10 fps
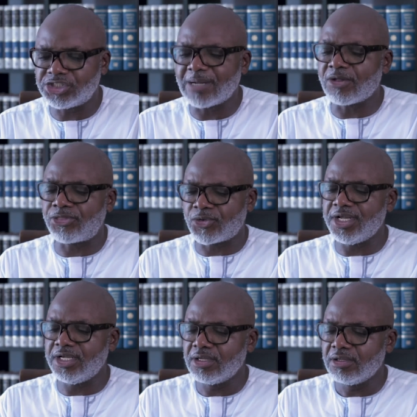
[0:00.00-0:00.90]
chapter
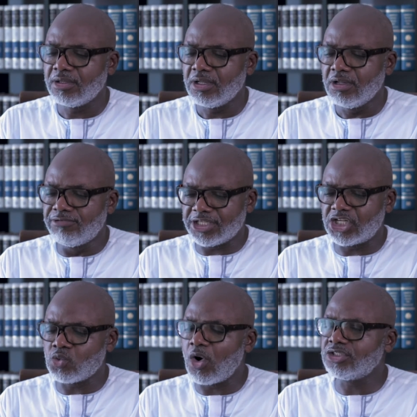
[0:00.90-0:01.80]
3,
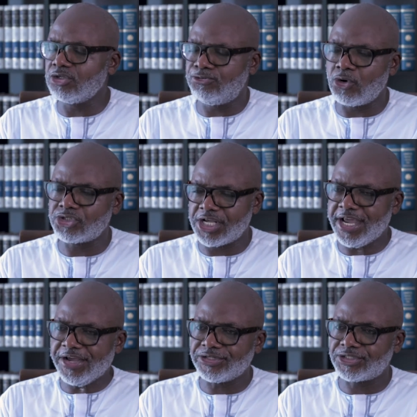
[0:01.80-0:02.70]
verses 1 to 4
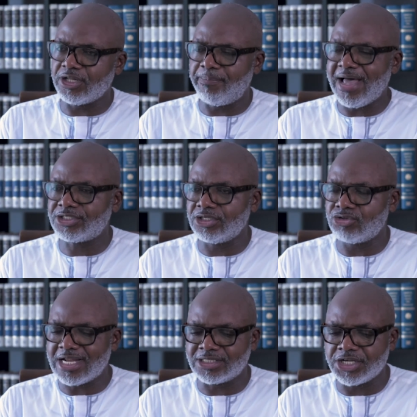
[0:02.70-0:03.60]
says, the Passion
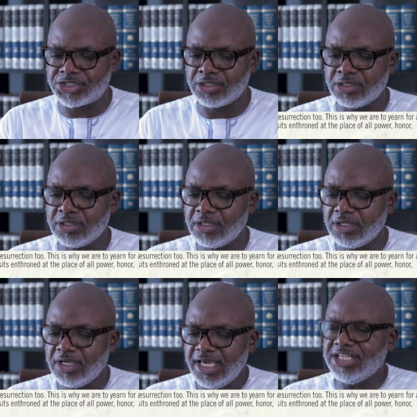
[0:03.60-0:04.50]
Translation.
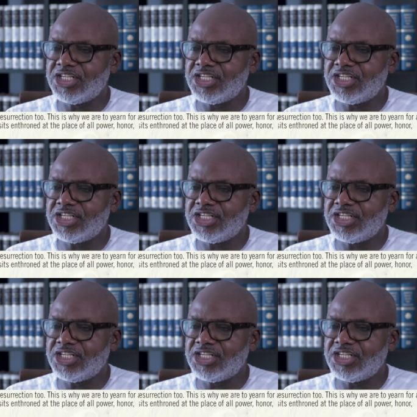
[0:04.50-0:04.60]
It